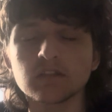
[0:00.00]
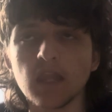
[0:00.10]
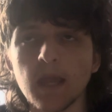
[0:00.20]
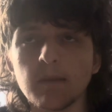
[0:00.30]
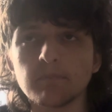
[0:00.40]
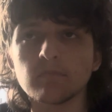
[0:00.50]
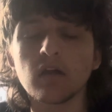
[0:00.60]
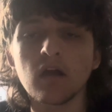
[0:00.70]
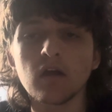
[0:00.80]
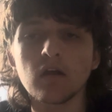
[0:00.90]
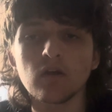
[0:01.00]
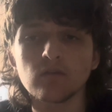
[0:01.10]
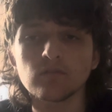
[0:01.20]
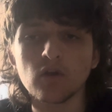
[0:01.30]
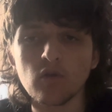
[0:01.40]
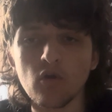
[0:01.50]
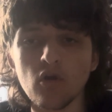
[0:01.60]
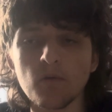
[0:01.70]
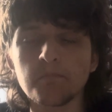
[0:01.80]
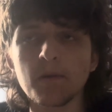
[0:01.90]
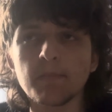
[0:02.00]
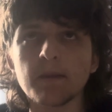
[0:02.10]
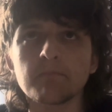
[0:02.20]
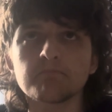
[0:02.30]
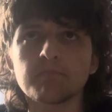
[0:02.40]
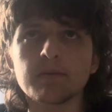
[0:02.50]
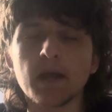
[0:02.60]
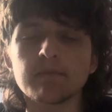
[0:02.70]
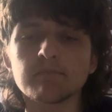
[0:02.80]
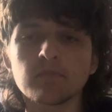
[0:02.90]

name, the club, bye bye